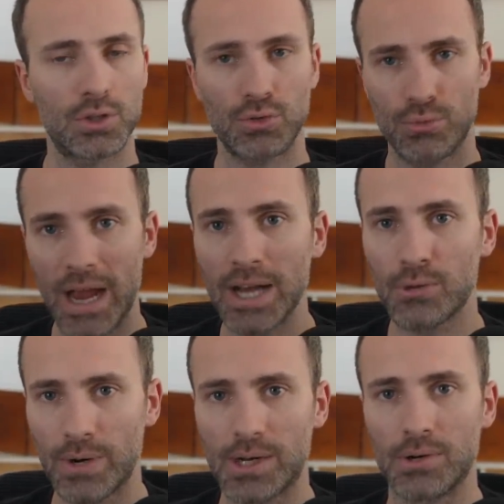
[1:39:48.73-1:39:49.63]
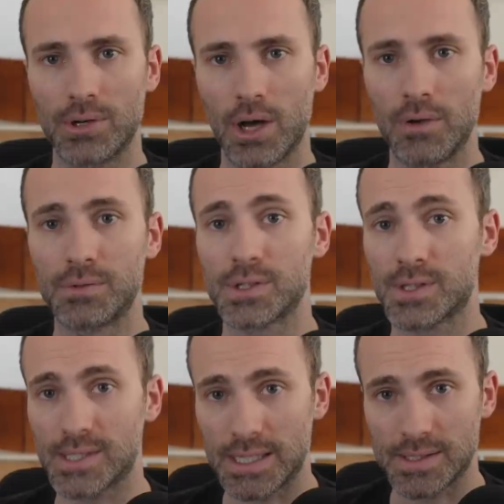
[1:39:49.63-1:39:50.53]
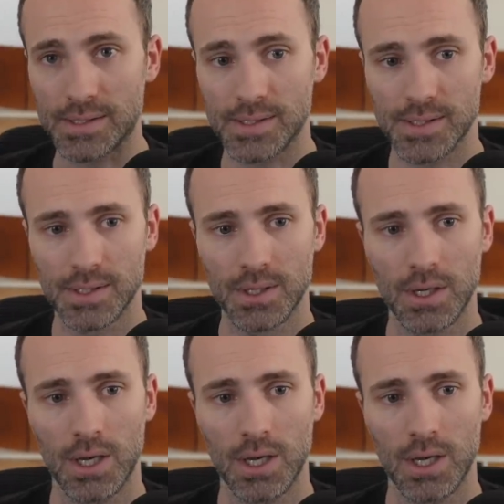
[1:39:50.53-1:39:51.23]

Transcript: a track record of successes.